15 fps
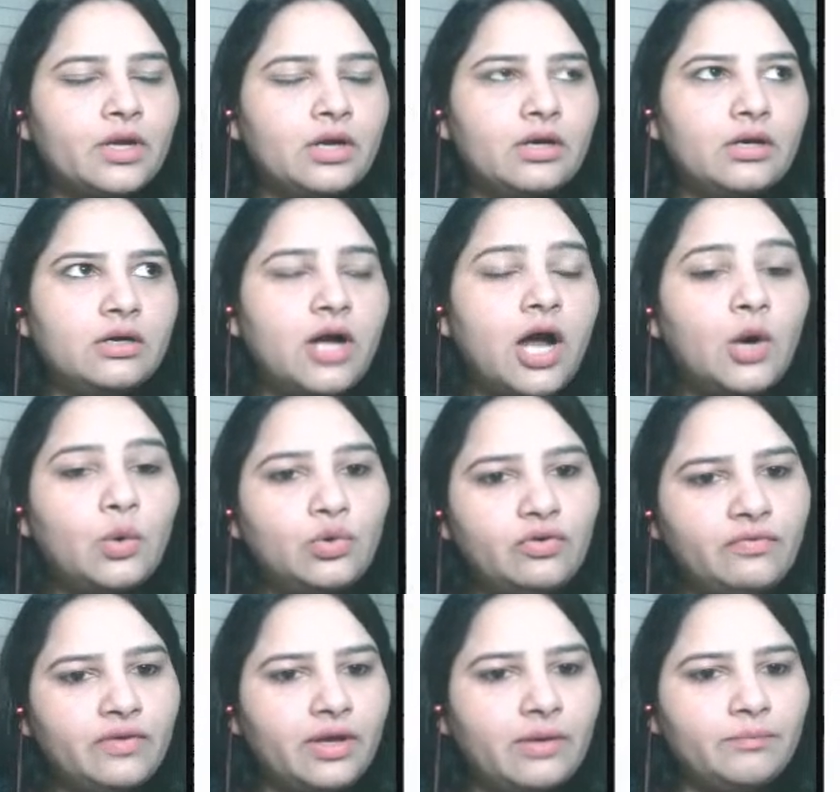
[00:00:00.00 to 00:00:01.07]

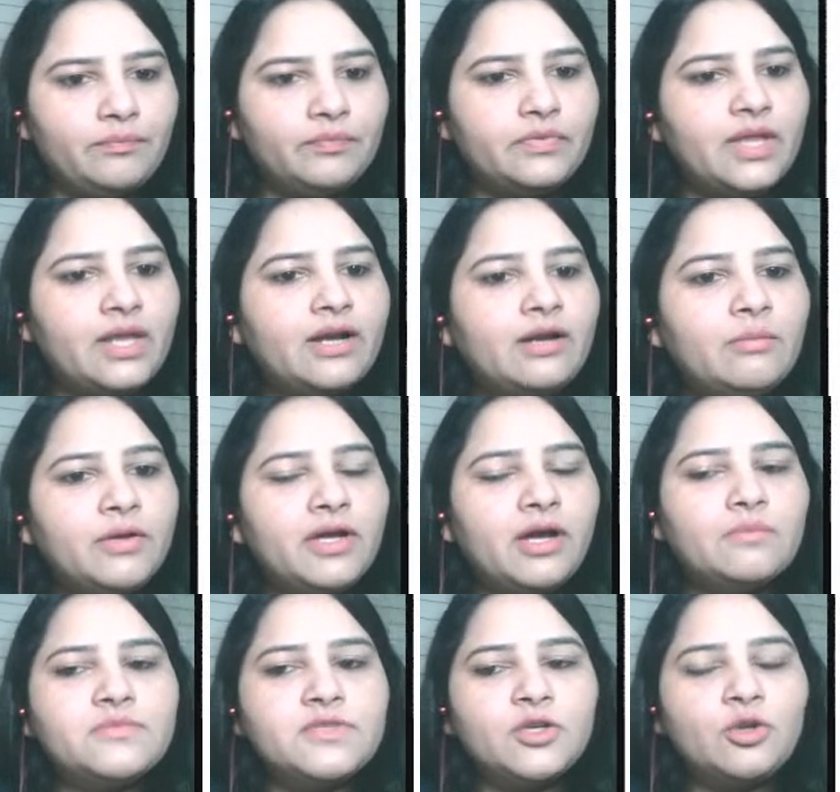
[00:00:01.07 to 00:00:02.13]
outweigh, then it
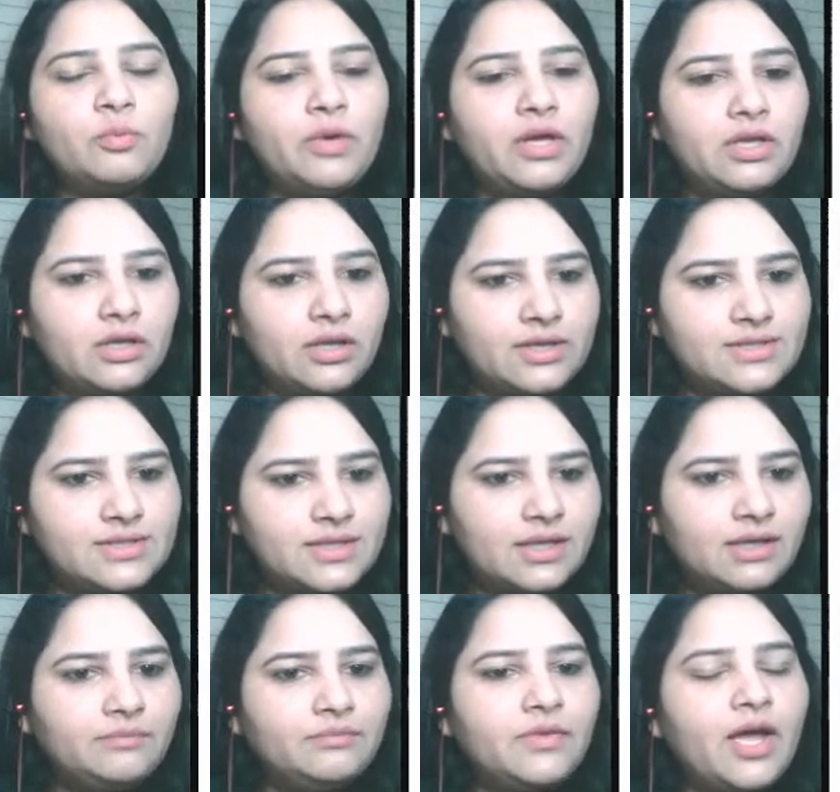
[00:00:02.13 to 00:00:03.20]
becomes an opinion
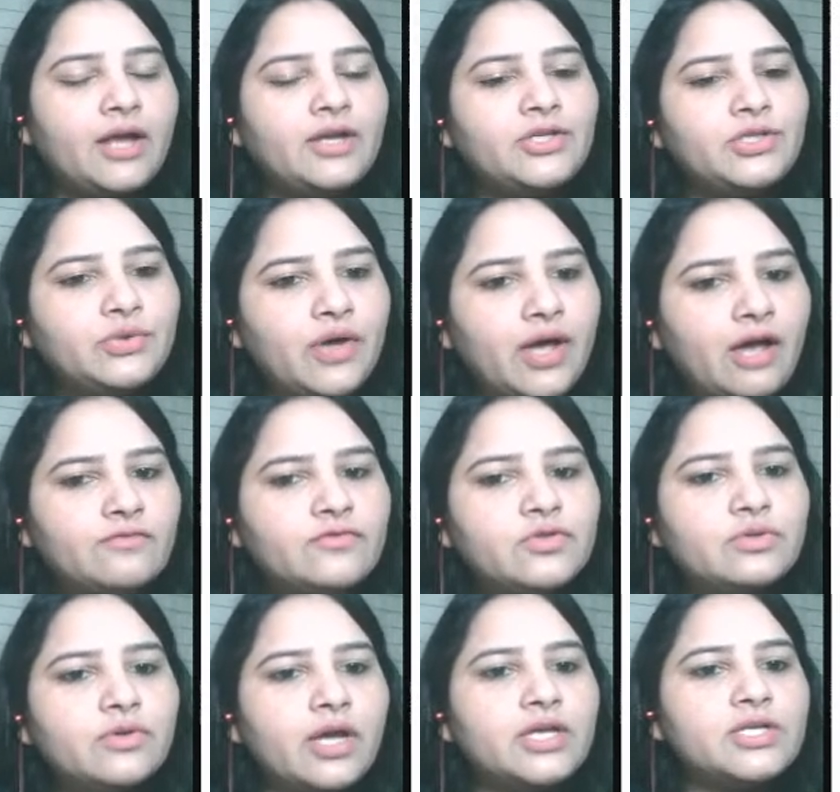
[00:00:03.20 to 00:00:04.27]
essay, and you have
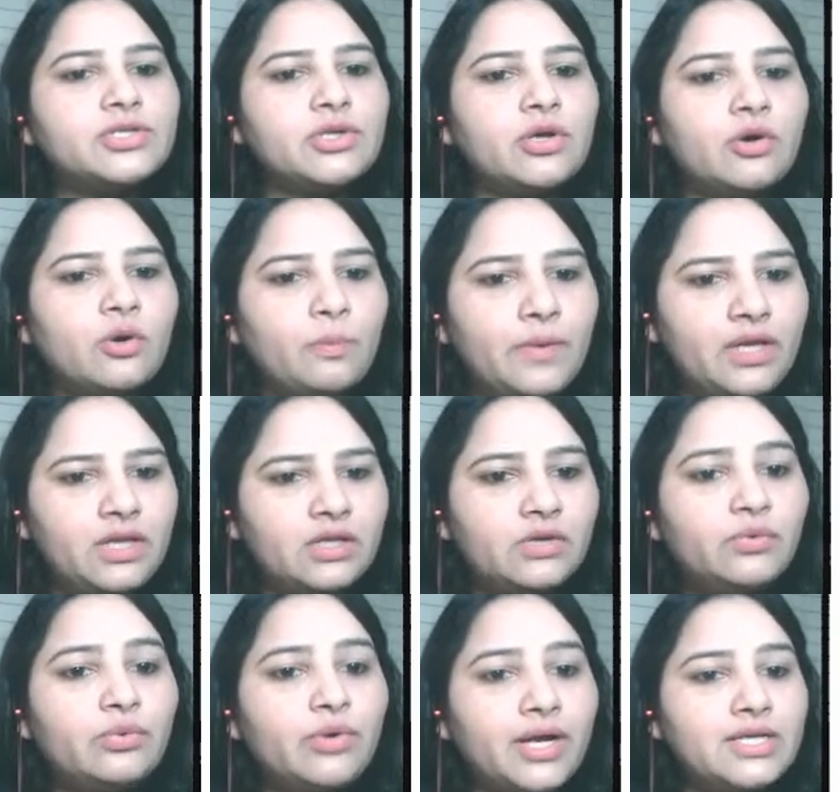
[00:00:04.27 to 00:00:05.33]
to write your
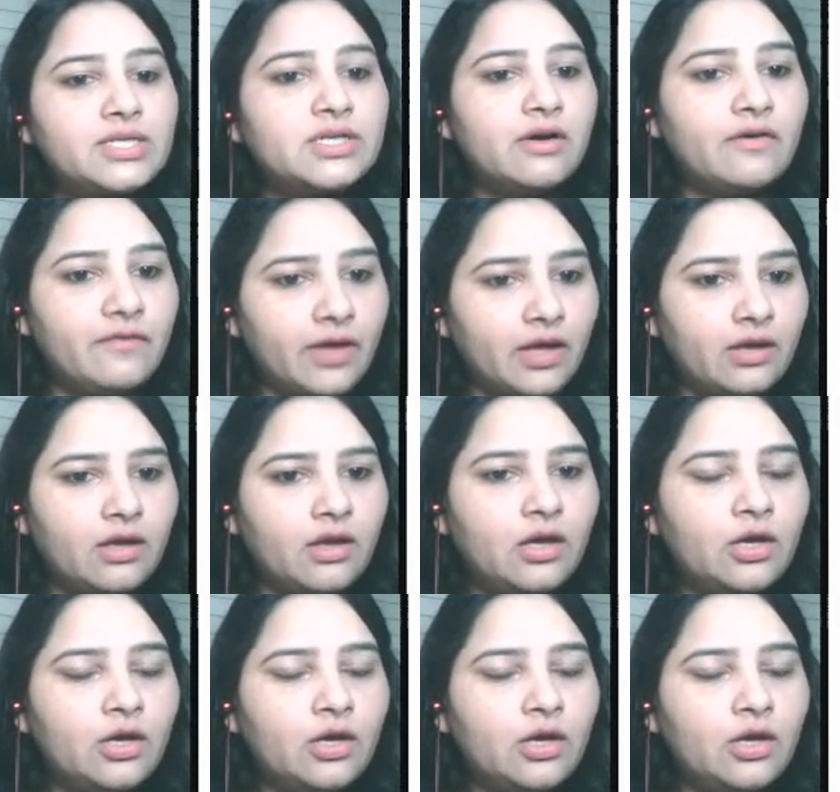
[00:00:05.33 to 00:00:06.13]
opinion right away.